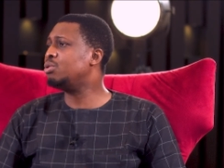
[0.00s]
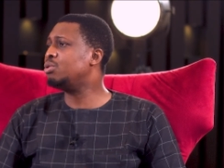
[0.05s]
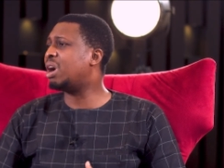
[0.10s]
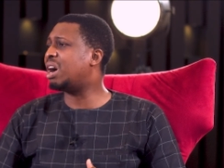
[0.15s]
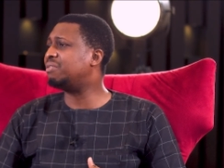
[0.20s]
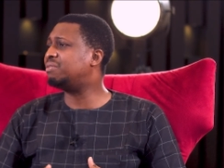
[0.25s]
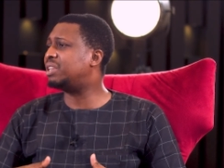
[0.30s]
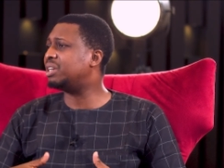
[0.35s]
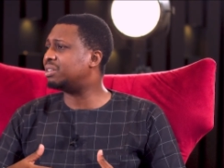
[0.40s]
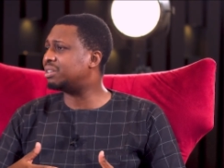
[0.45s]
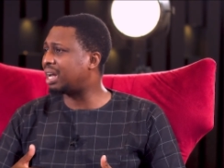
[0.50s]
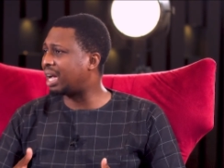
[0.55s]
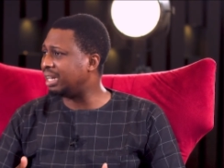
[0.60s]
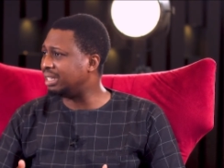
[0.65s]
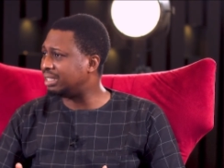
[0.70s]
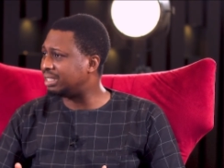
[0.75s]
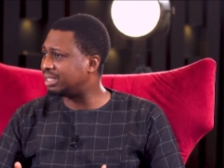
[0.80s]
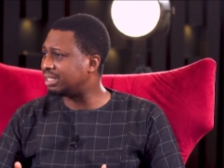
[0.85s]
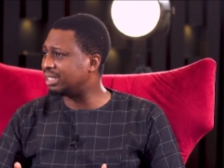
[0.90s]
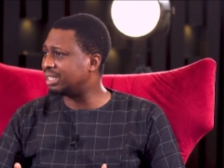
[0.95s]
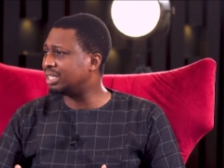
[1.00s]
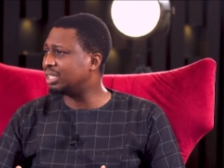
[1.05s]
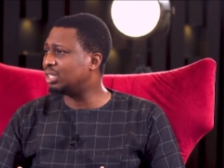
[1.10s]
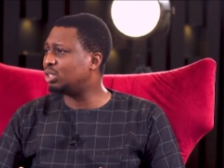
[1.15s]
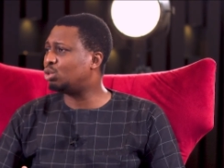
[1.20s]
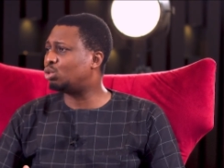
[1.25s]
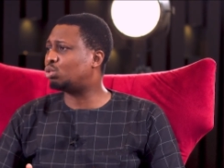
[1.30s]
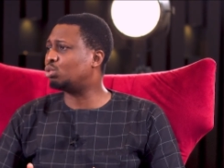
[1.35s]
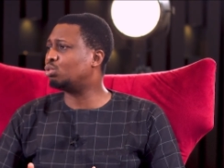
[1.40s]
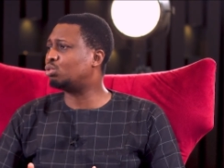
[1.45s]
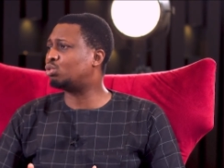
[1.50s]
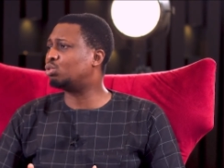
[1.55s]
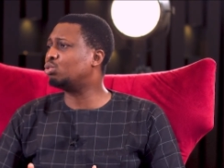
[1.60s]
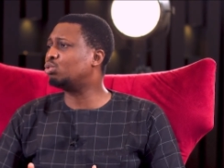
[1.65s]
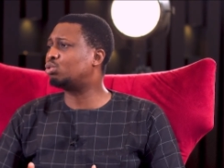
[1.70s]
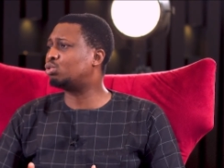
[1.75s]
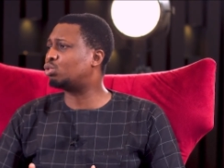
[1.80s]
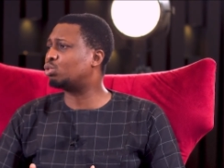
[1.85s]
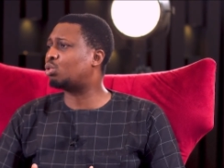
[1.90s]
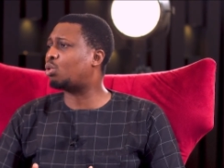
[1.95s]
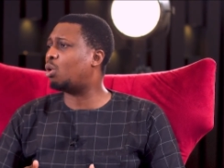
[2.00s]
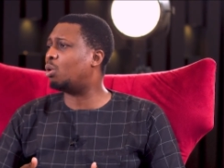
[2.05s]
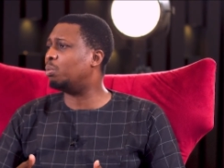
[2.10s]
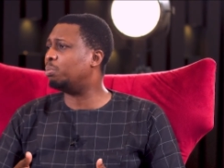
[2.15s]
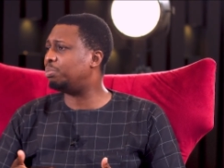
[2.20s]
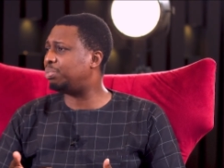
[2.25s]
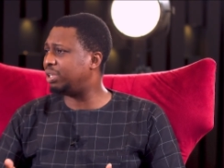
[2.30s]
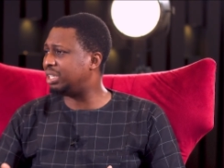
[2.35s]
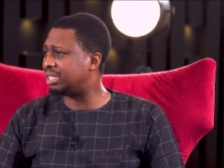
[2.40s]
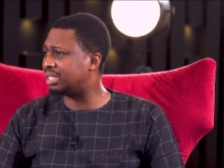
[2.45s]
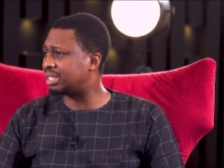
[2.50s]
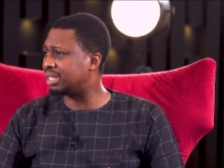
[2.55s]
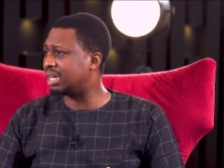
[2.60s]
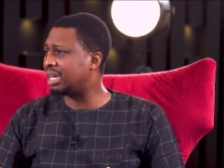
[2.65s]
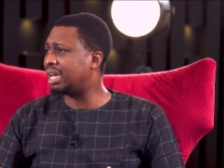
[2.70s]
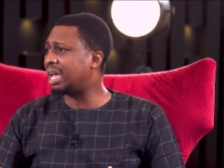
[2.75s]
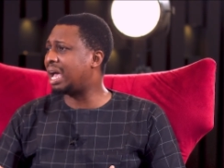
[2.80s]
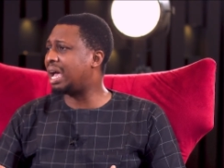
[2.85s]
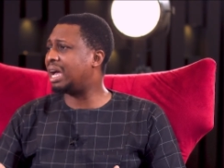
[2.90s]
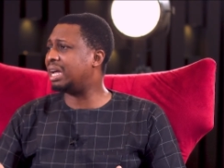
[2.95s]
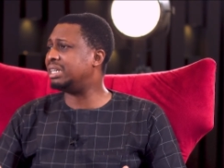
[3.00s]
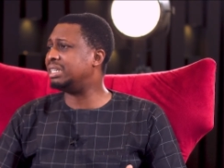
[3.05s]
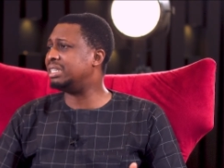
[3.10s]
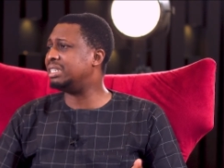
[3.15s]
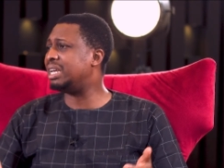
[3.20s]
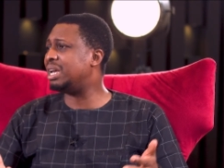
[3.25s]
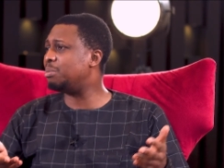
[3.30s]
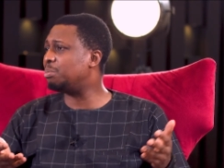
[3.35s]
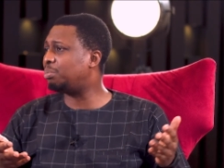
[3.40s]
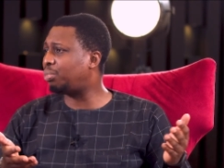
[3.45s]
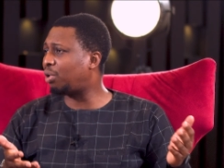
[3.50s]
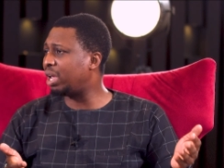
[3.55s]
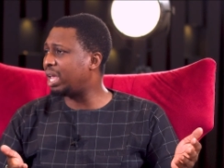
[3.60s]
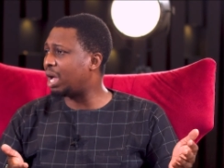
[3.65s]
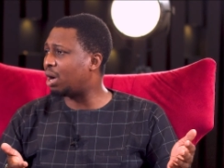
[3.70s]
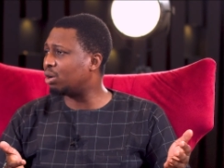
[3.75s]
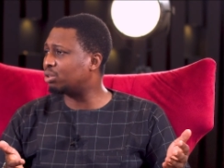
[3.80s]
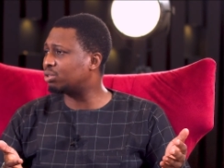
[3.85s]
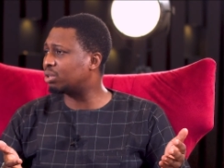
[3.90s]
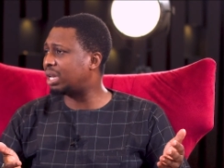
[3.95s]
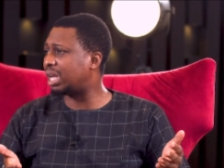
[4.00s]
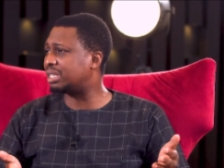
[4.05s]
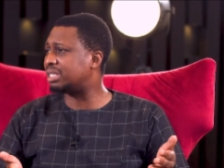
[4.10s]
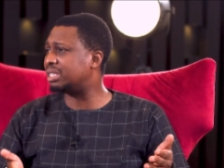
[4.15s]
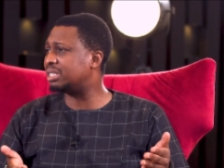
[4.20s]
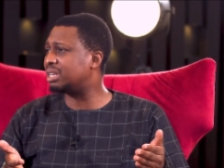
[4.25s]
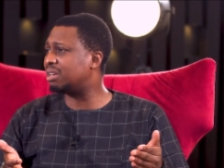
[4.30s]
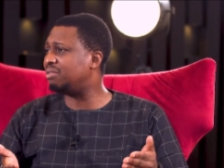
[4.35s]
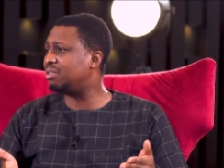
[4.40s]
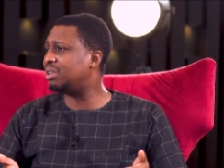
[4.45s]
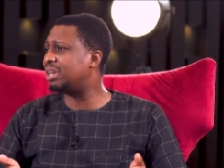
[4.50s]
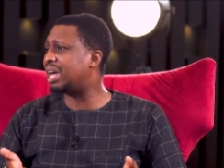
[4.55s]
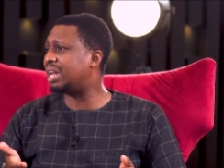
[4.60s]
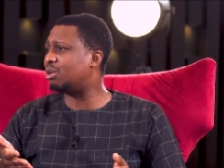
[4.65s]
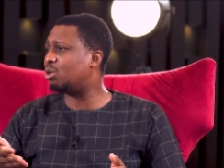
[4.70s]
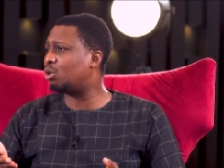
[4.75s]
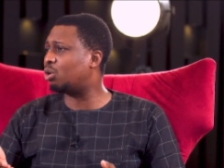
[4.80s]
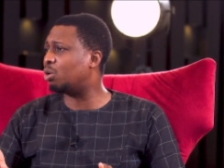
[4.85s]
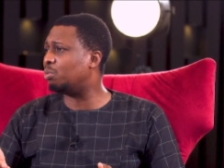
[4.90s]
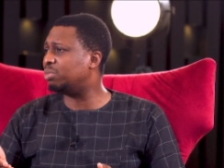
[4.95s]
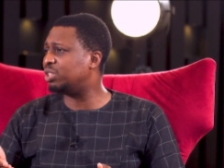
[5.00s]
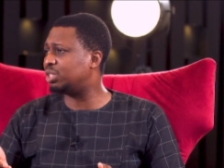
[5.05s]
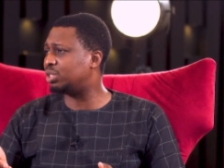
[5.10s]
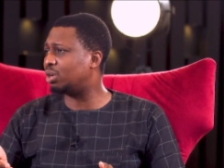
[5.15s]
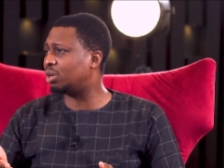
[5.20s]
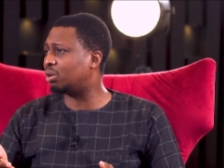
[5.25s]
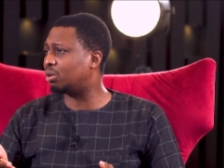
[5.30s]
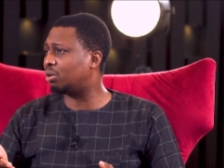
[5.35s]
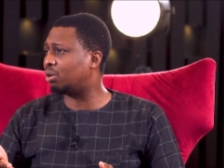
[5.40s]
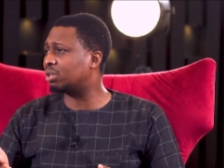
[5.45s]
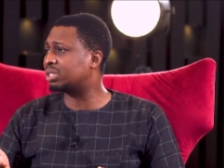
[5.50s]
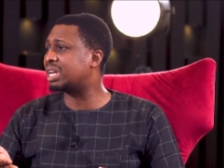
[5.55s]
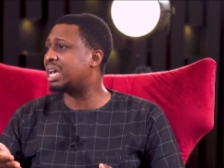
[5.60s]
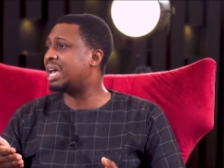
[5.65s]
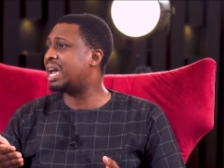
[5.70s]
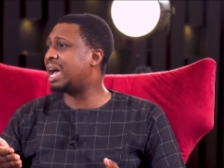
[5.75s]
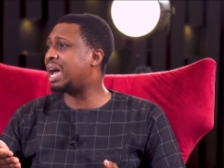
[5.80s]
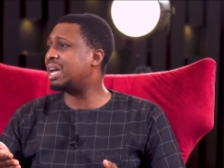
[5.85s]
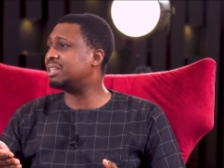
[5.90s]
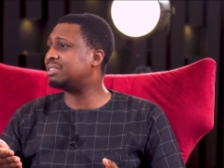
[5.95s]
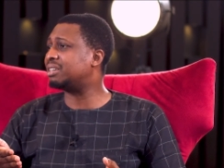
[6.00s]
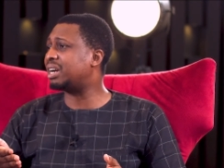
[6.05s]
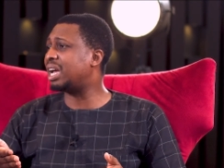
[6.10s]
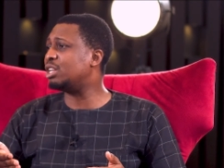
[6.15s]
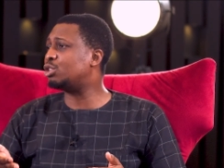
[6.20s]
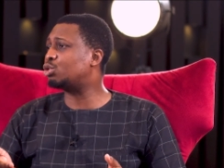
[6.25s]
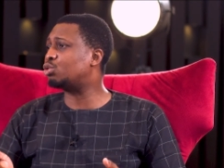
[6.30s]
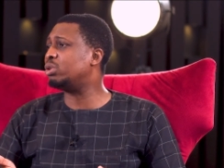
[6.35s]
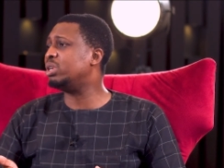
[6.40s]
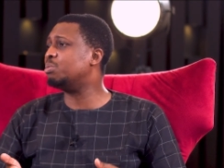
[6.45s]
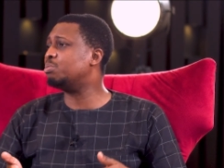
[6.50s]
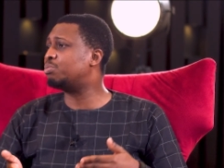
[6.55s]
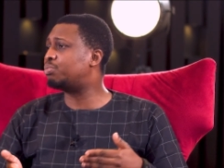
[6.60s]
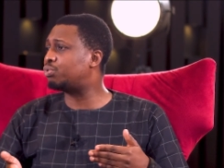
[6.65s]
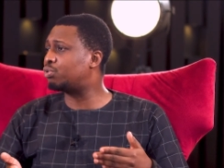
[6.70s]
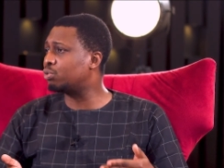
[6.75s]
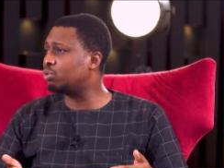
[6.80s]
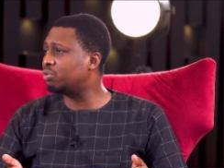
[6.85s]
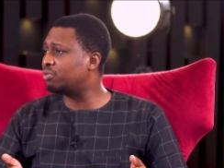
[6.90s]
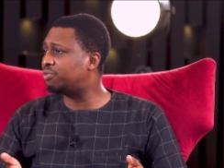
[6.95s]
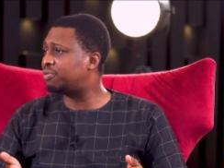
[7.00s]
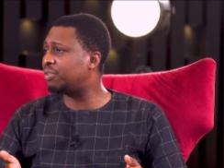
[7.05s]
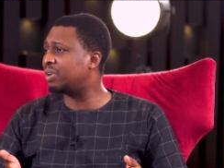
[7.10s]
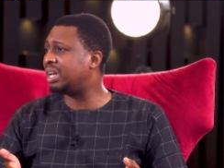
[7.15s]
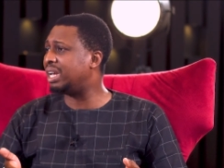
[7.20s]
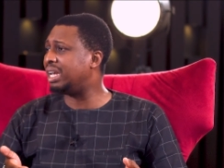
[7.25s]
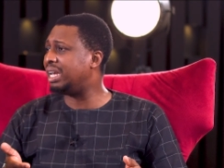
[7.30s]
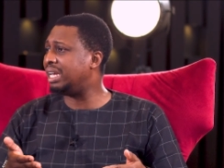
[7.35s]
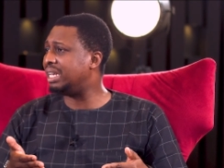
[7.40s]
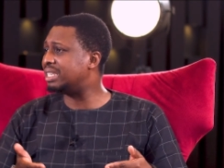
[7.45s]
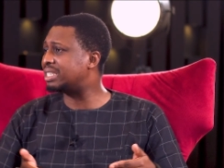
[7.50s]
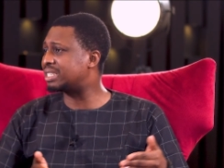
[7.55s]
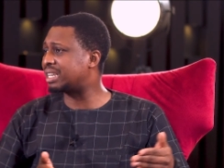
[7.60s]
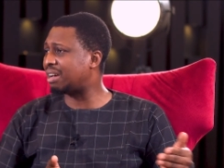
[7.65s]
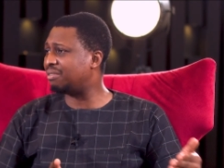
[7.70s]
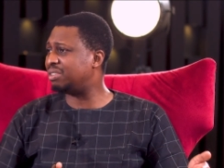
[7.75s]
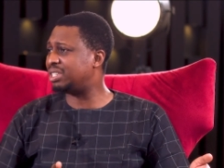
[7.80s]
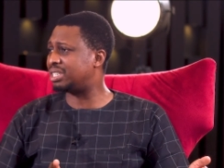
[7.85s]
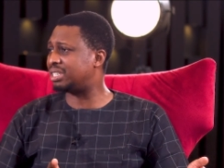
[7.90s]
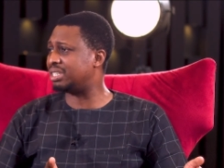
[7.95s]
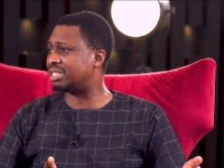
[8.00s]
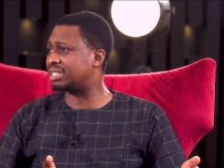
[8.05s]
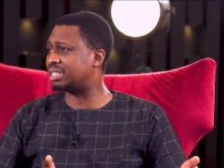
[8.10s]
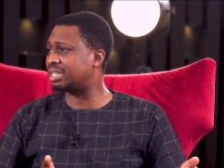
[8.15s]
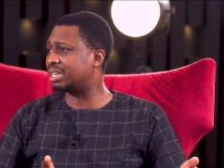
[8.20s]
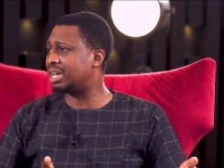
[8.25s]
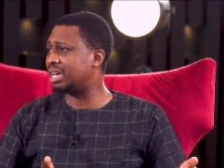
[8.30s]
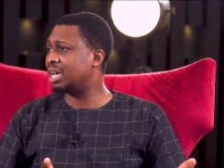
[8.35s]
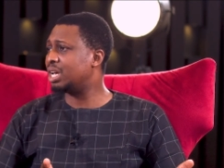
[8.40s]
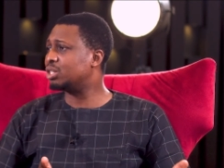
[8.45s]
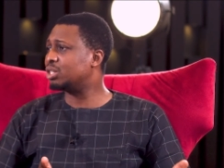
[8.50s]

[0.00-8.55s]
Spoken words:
You have the right to compete. And the employer also that is giving you that non-competition clause has the right to improve his services.